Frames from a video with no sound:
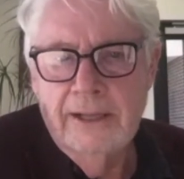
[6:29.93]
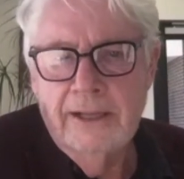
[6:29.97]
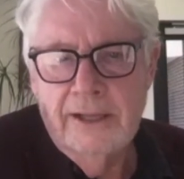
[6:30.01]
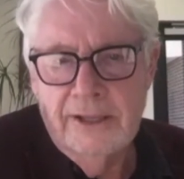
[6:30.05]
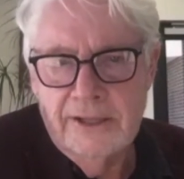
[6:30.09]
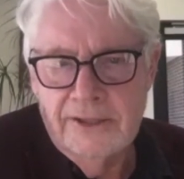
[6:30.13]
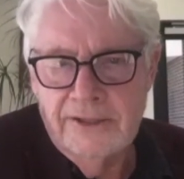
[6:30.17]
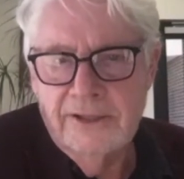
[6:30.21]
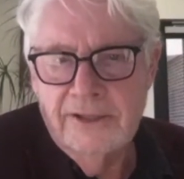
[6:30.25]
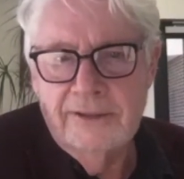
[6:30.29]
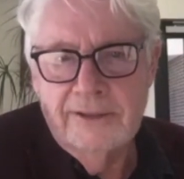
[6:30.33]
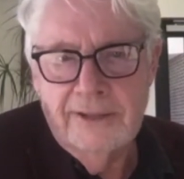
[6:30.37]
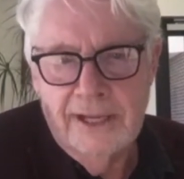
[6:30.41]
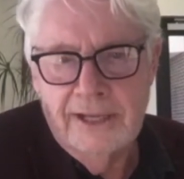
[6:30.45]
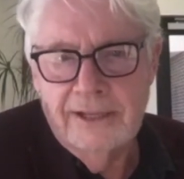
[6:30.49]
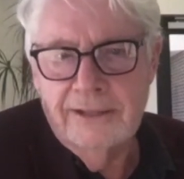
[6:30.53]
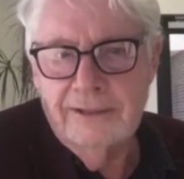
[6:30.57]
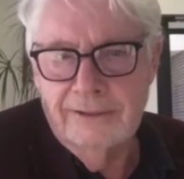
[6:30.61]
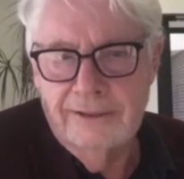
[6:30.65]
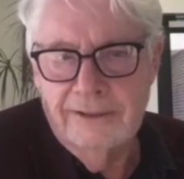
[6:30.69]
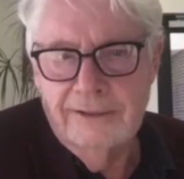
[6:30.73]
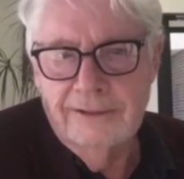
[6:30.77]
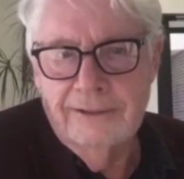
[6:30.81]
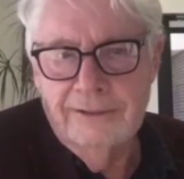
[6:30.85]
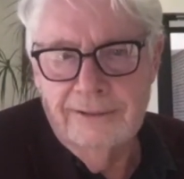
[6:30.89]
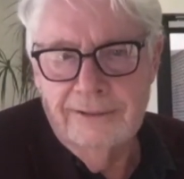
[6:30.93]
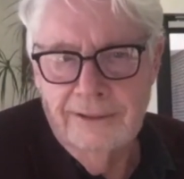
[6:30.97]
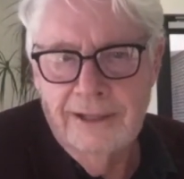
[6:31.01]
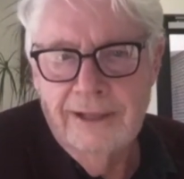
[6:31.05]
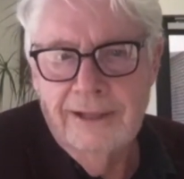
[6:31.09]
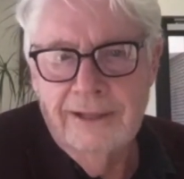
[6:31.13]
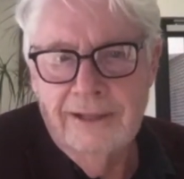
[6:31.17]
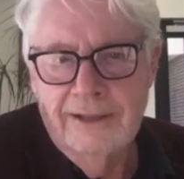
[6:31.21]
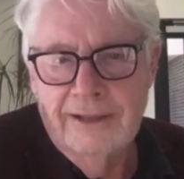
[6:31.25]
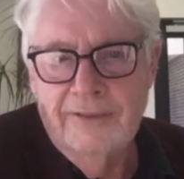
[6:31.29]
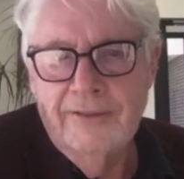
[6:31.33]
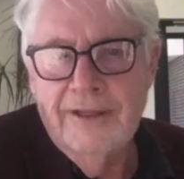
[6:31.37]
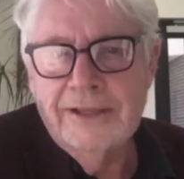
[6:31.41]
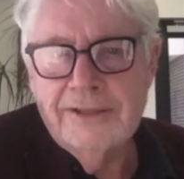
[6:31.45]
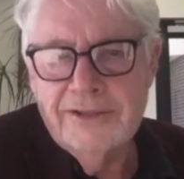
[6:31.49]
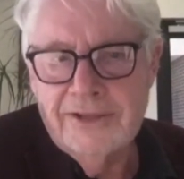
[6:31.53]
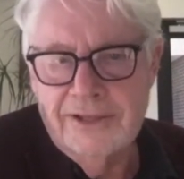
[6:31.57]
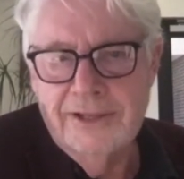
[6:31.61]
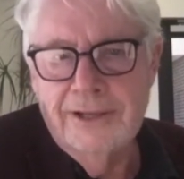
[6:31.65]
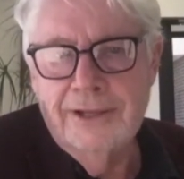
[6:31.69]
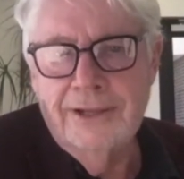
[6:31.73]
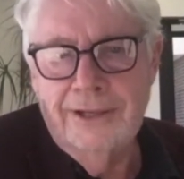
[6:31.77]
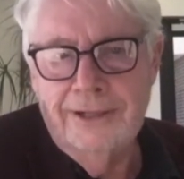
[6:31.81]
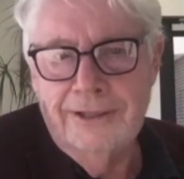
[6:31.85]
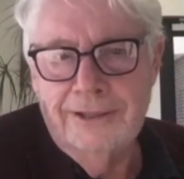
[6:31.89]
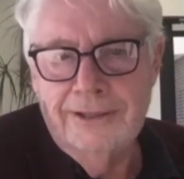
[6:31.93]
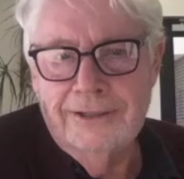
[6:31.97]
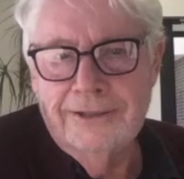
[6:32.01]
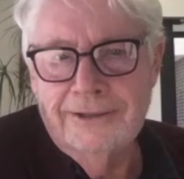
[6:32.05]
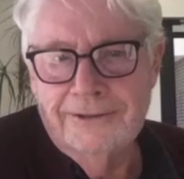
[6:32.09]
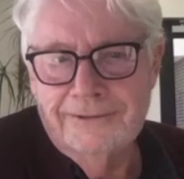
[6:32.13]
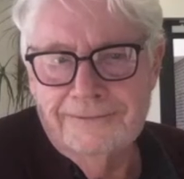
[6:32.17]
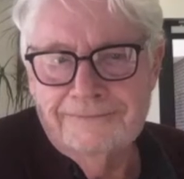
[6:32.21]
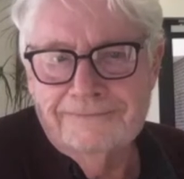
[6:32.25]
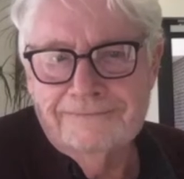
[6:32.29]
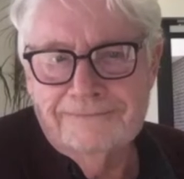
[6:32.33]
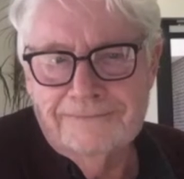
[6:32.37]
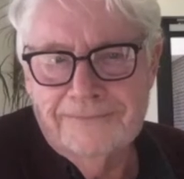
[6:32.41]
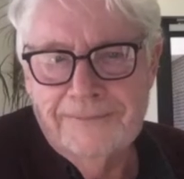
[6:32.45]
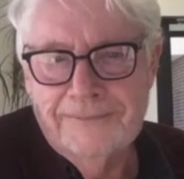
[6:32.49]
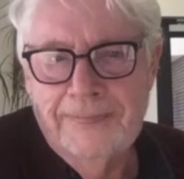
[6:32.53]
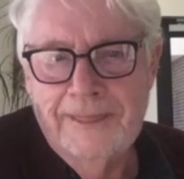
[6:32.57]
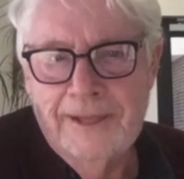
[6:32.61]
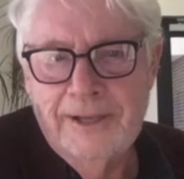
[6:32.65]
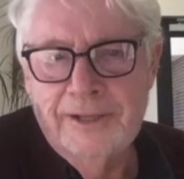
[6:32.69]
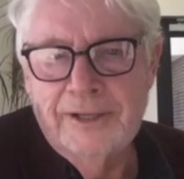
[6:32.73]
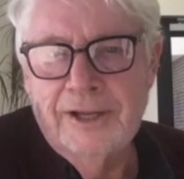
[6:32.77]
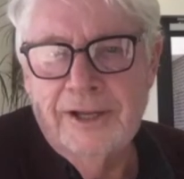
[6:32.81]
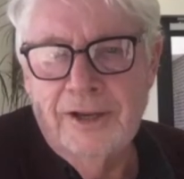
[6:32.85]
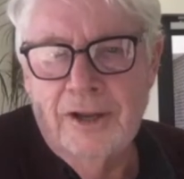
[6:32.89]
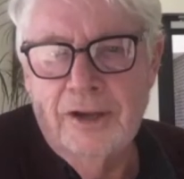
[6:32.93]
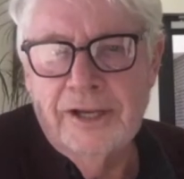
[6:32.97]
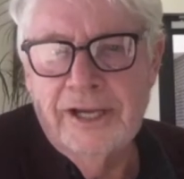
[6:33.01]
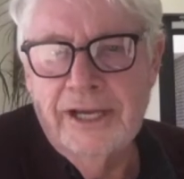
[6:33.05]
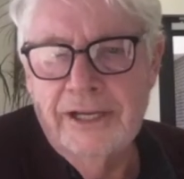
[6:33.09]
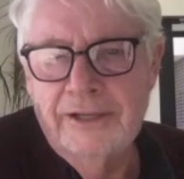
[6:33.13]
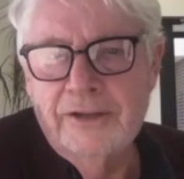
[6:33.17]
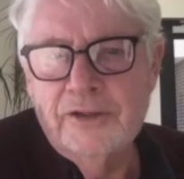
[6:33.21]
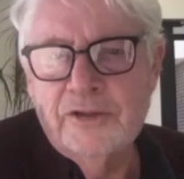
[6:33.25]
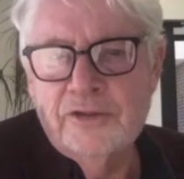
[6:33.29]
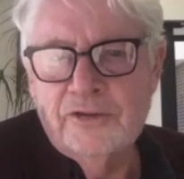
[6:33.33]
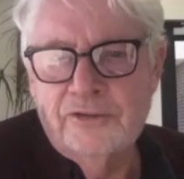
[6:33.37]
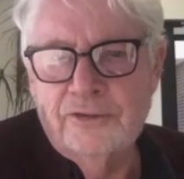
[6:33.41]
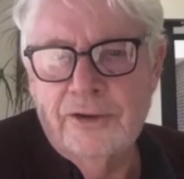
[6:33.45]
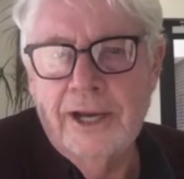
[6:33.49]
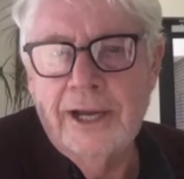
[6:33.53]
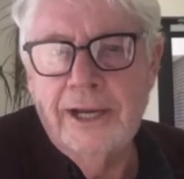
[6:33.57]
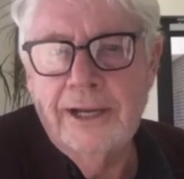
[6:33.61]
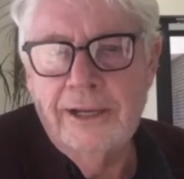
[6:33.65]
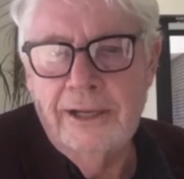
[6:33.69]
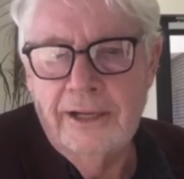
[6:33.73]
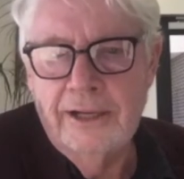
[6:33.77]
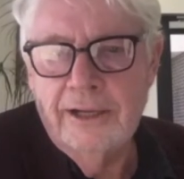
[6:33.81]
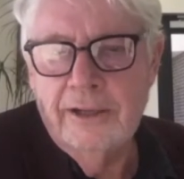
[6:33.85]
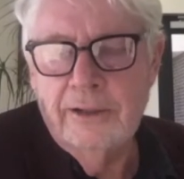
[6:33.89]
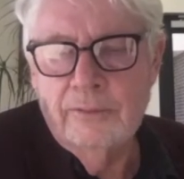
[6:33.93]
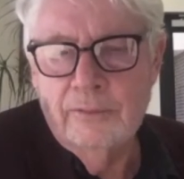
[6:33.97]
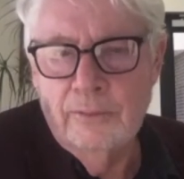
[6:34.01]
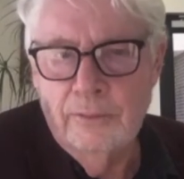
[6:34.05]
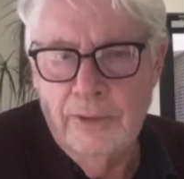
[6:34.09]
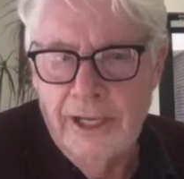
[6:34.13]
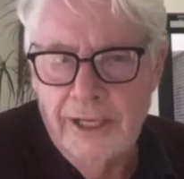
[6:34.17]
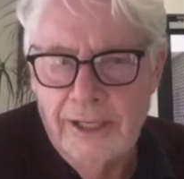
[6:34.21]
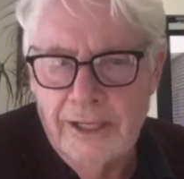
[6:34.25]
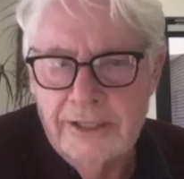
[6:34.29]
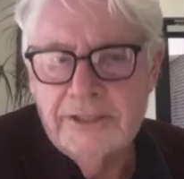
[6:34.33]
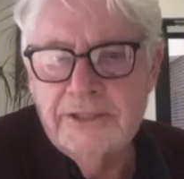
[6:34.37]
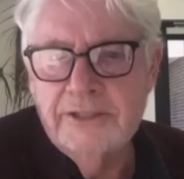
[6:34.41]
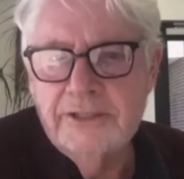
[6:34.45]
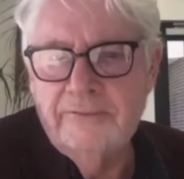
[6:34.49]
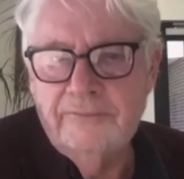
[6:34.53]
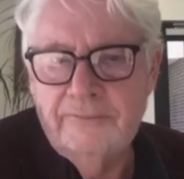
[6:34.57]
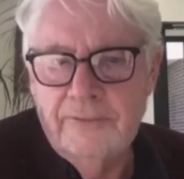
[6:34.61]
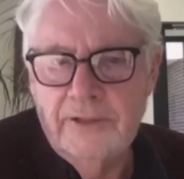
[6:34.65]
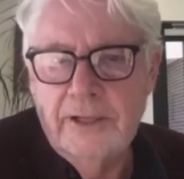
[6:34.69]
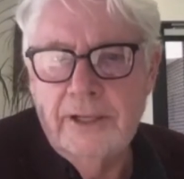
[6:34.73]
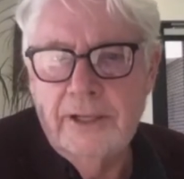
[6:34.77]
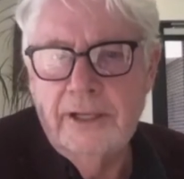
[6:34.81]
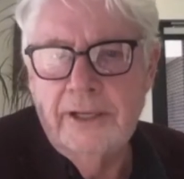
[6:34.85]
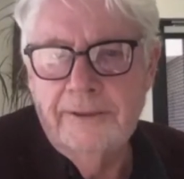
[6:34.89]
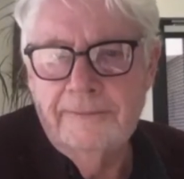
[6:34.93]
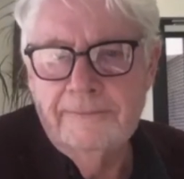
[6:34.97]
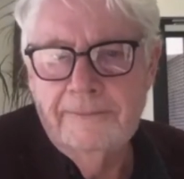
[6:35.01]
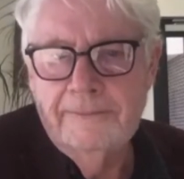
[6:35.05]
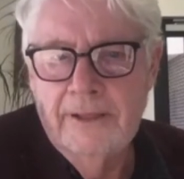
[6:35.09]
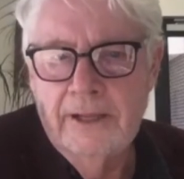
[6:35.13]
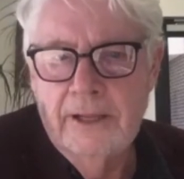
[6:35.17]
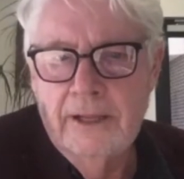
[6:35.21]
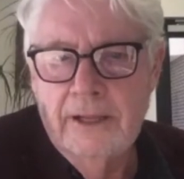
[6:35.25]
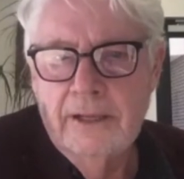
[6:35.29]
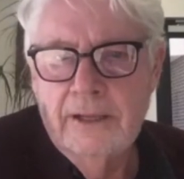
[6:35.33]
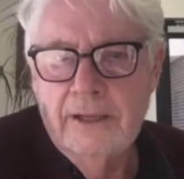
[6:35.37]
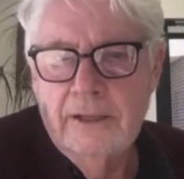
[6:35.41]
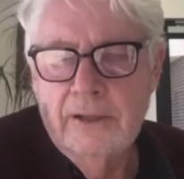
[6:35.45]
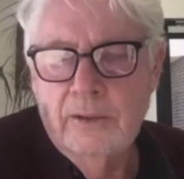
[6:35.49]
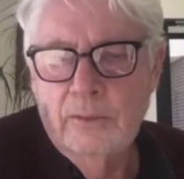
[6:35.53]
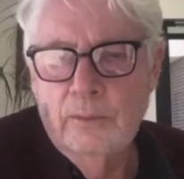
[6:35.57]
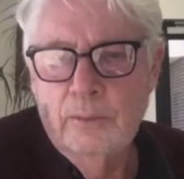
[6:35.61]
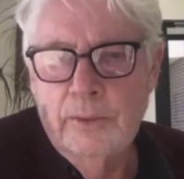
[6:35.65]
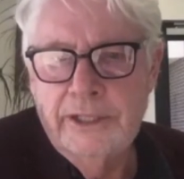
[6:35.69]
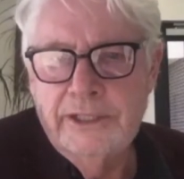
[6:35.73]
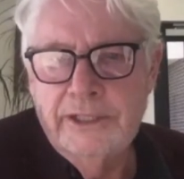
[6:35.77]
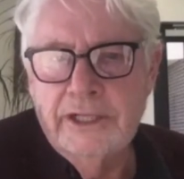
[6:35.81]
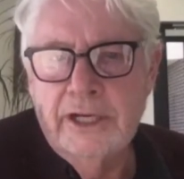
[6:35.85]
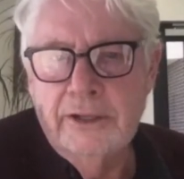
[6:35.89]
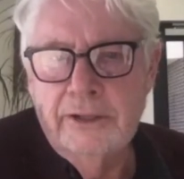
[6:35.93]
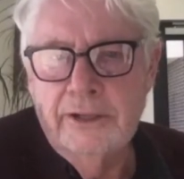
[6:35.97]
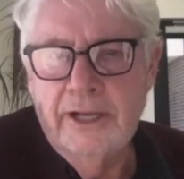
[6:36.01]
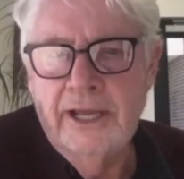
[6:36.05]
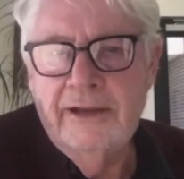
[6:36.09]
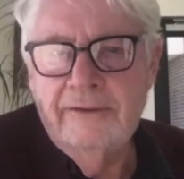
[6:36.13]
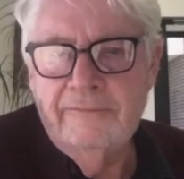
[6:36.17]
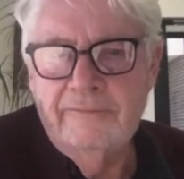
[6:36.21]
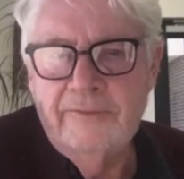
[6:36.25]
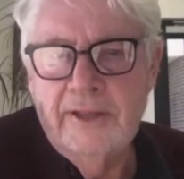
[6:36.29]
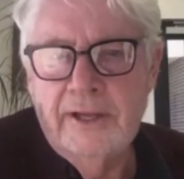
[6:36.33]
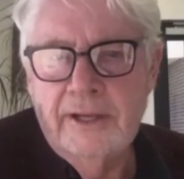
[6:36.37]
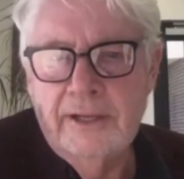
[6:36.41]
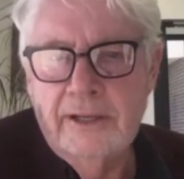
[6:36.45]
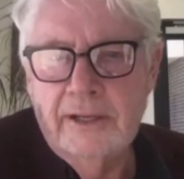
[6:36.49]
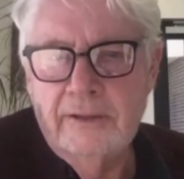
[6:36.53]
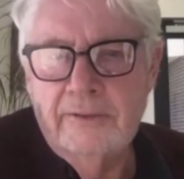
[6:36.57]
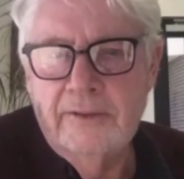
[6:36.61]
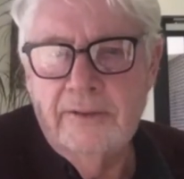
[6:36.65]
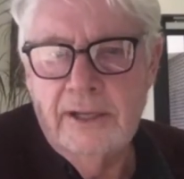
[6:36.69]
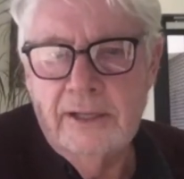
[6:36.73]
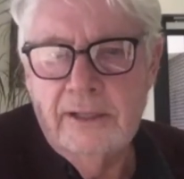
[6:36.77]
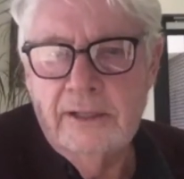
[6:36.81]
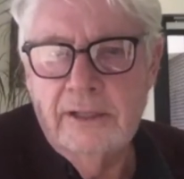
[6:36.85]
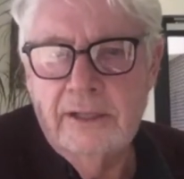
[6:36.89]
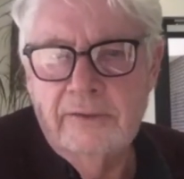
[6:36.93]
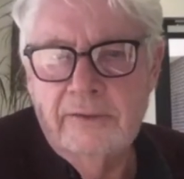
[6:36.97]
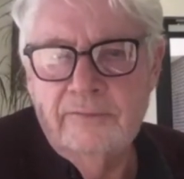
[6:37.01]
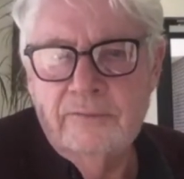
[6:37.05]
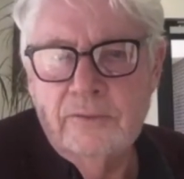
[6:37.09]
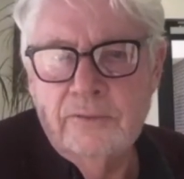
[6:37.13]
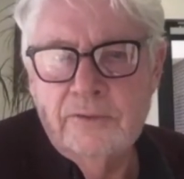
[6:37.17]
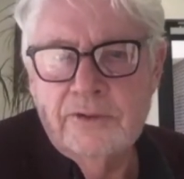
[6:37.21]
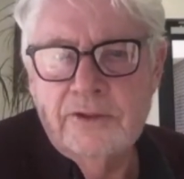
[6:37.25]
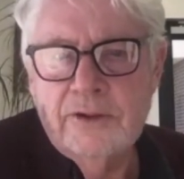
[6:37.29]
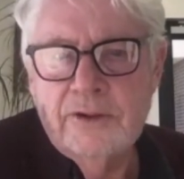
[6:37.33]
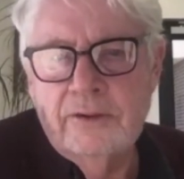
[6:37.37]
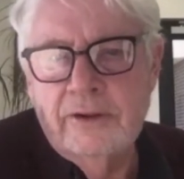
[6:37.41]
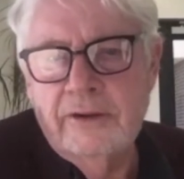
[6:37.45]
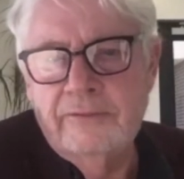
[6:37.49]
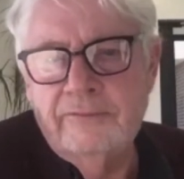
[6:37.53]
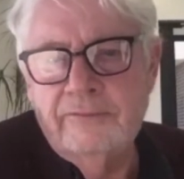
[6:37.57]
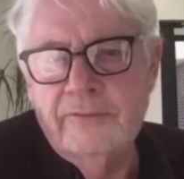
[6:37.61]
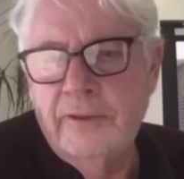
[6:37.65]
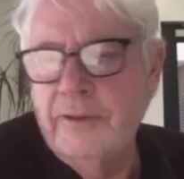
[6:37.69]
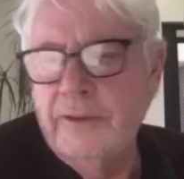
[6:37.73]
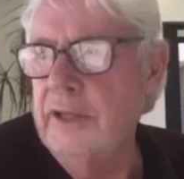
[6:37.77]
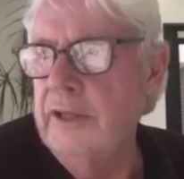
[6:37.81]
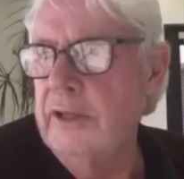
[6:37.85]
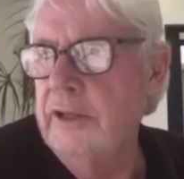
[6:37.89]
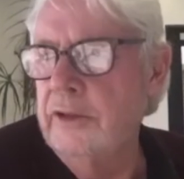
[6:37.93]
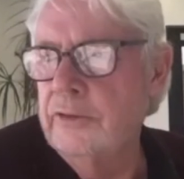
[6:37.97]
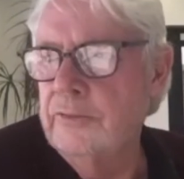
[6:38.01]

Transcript: I said, that's need. You know, like in Australia, relatively, we don't have that level. So everything is